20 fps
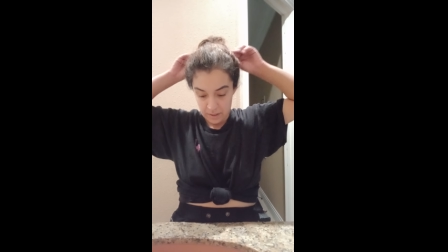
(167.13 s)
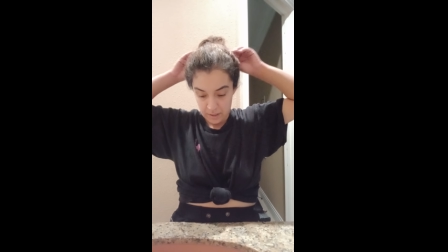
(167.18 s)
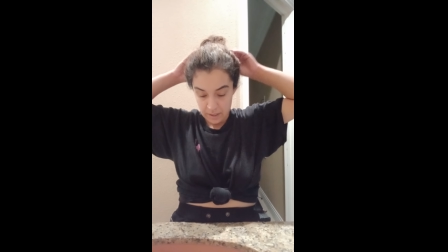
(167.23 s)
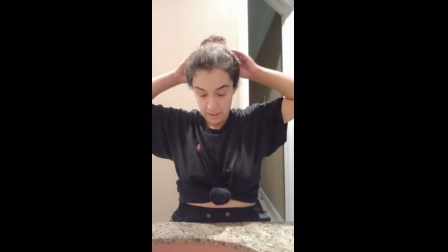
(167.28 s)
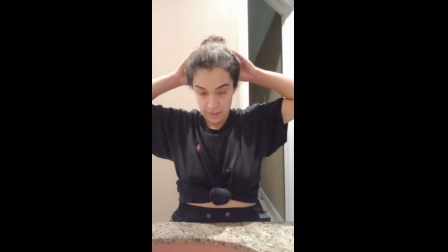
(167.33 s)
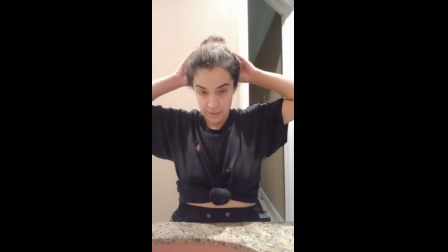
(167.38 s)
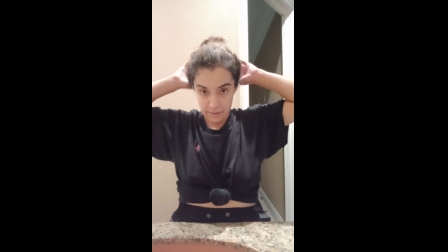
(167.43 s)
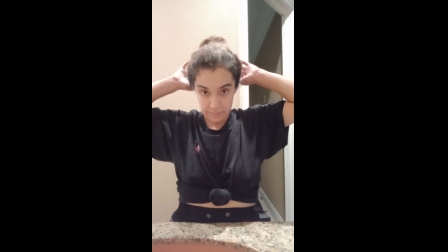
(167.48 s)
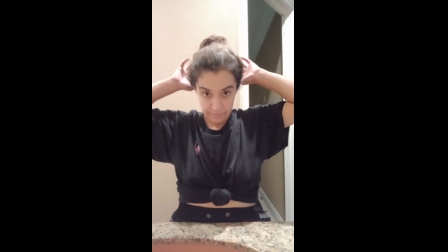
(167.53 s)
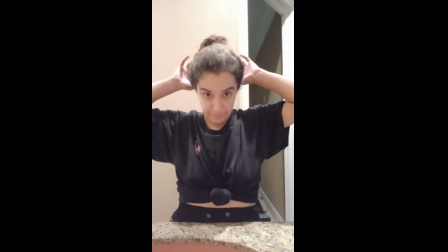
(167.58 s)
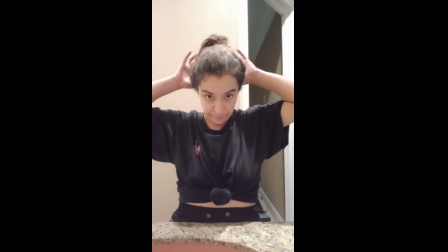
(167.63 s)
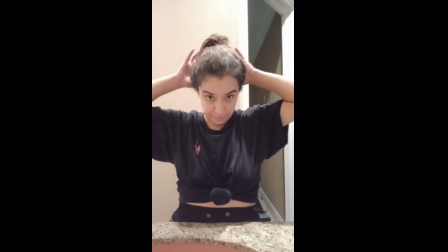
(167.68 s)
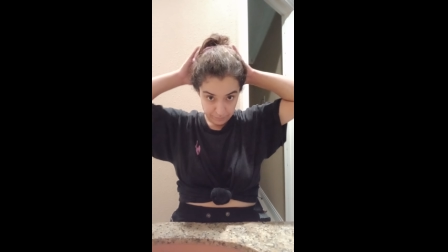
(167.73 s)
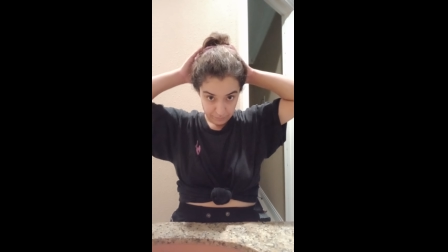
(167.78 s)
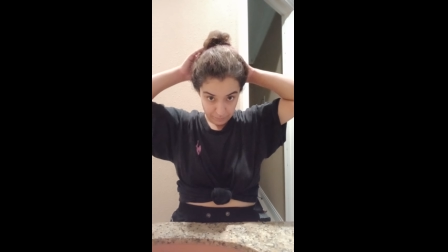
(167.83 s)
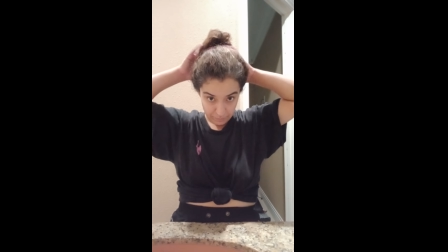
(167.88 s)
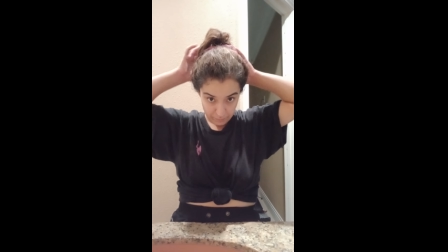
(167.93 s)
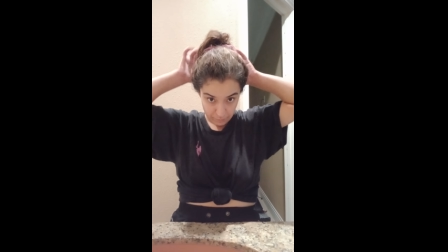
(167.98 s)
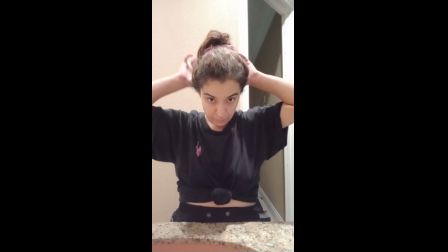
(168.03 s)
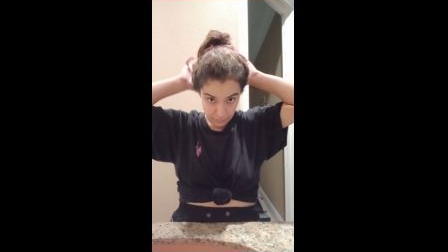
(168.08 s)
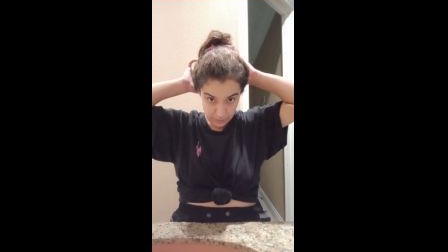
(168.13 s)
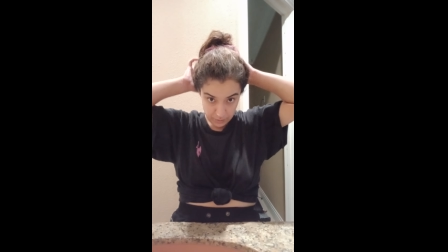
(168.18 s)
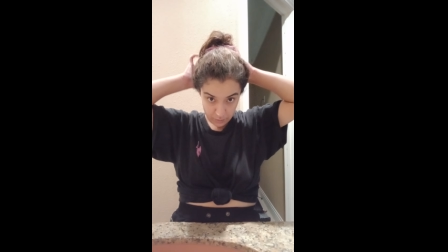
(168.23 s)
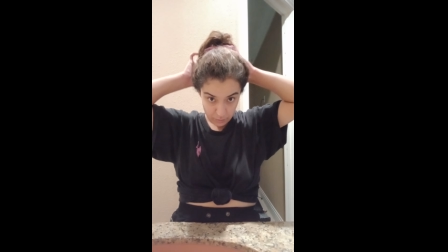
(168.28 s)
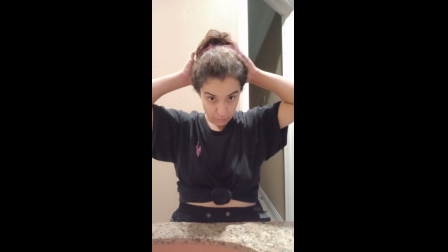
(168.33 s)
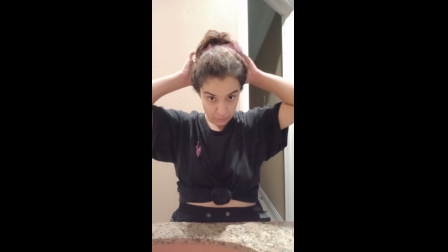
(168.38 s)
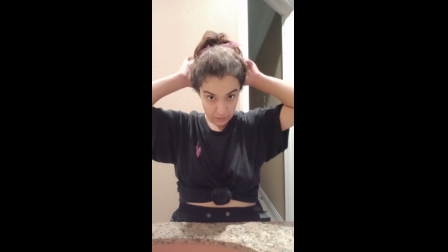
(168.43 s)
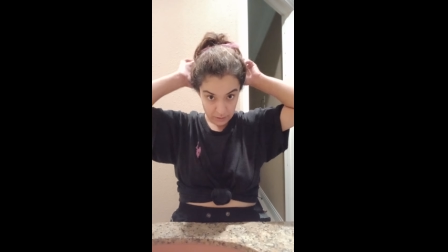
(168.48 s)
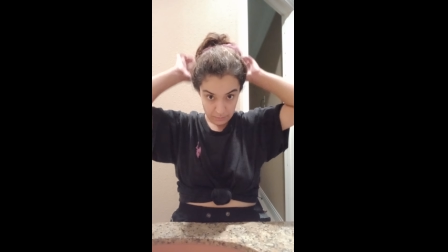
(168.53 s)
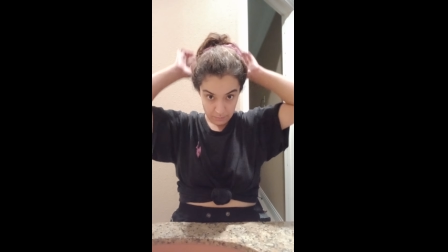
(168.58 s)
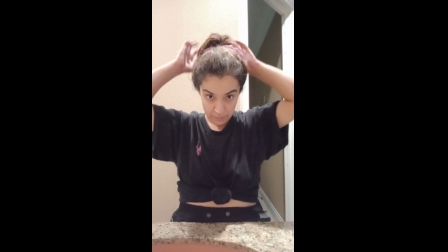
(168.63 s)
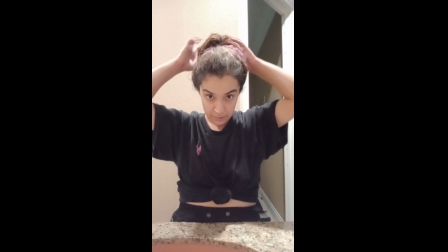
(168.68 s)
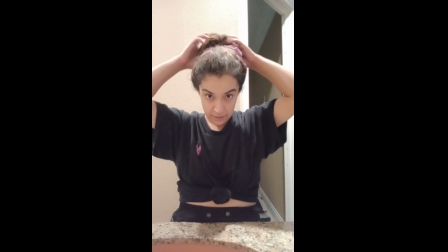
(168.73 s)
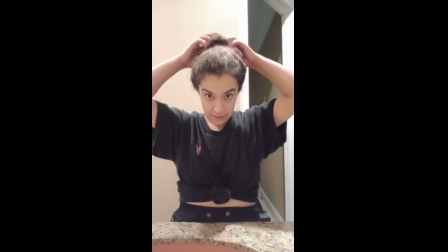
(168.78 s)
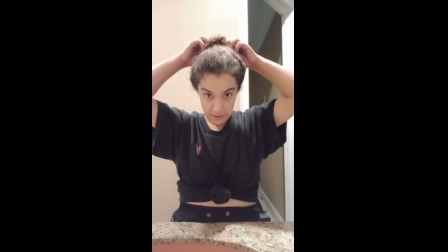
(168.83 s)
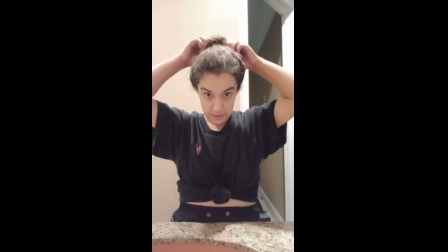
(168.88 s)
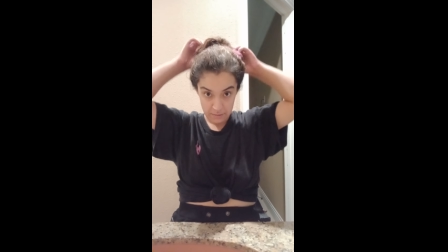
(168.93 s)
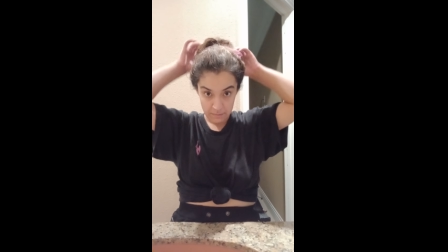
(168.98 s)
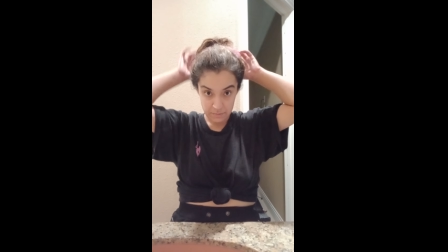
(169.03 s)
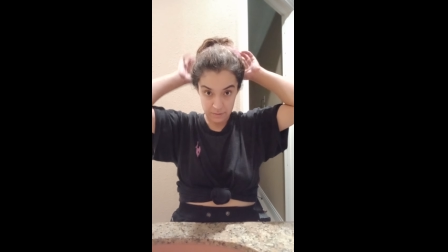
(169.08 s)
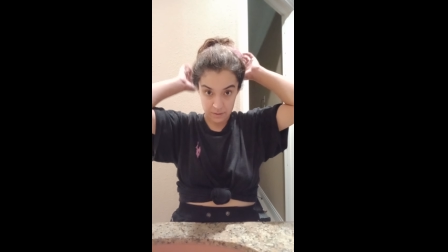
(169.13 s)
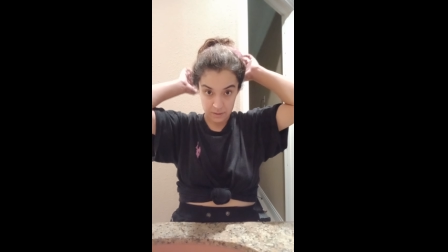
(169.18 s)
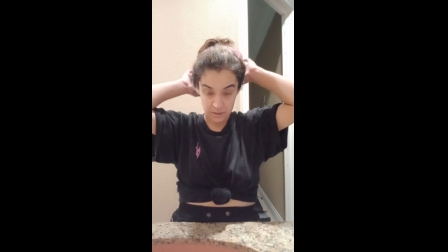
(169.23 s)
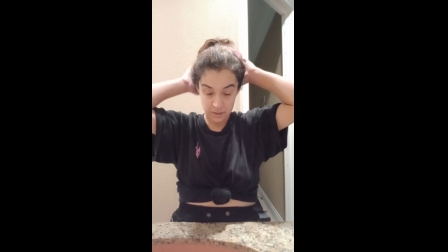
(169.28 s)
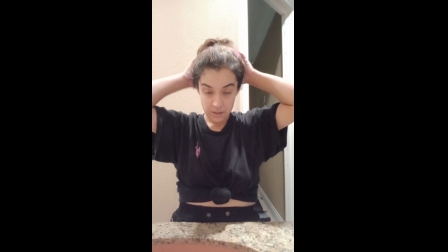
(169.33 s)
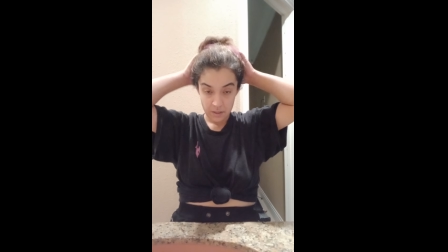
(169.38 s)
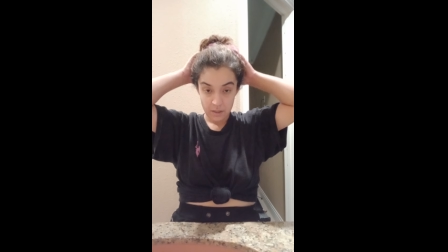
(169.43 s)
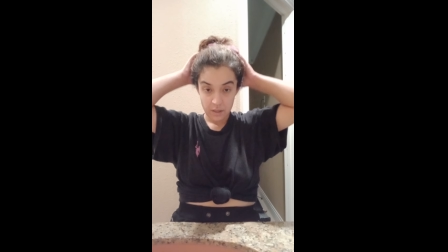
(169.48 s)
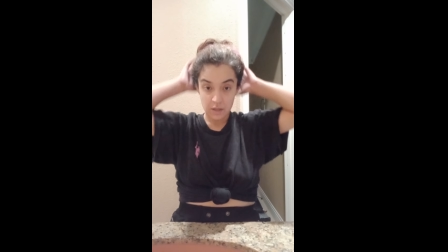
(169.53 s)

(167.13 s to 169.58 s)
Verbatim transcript: Um, we don't really believe in